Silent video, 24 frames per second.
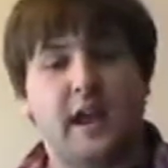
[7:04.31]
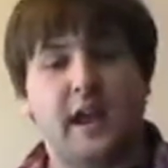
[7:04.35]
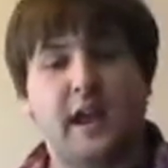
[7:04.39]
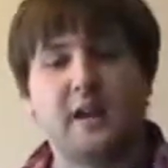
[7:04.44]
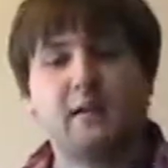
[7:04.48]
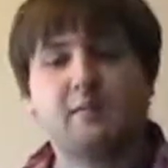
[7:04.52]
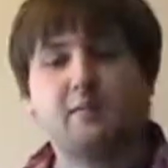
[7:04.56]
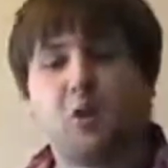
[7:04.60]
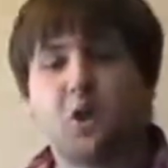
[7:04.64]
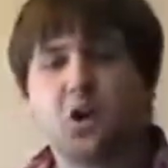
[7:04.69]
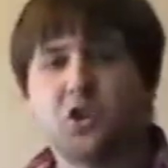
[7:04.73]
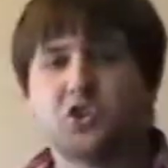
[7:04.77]

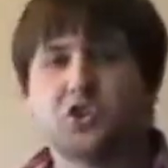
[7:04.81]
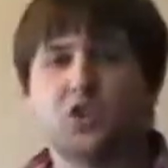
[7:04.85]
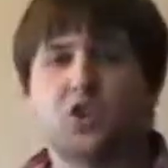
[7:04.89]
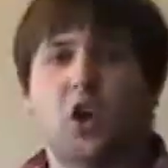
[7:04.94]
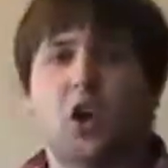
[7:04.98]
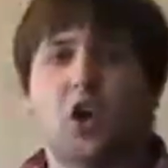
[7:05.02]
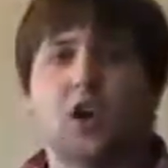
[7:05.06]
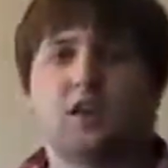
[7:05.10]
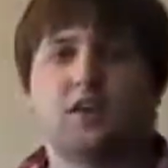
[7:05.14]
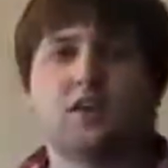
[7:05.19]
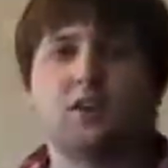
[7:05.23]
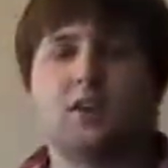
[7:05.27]
In martial
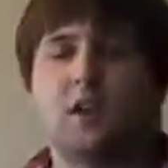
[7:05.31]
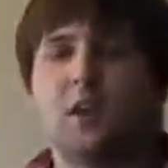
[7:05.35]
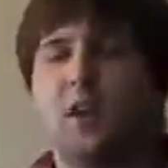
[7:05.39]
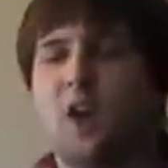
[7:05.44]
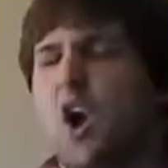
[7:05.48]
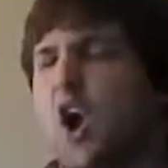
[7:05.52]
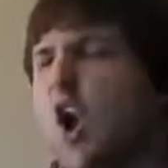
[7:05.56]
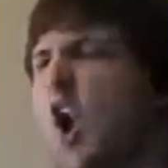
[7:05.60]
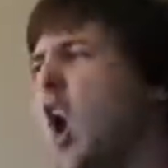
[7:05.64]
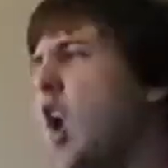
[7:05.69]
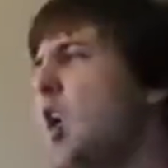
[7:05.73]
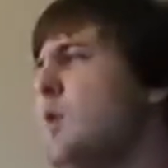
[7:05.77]
arts,
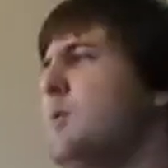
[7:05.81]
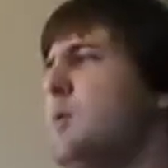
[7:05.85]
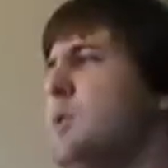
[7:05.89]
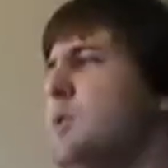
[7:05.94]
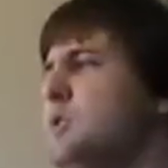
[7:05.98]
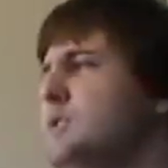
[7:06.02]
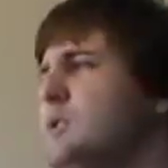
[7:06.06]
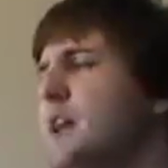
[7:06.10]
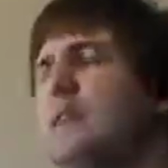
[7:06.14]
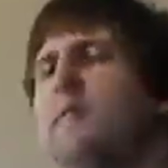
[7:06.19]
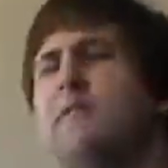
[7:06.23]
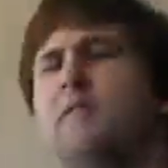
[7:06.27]

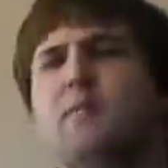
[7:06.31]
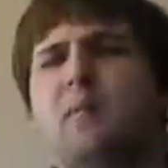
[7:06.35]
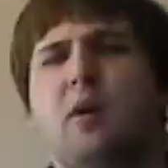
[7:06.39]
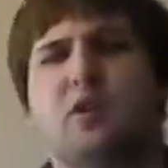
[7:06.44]
almost every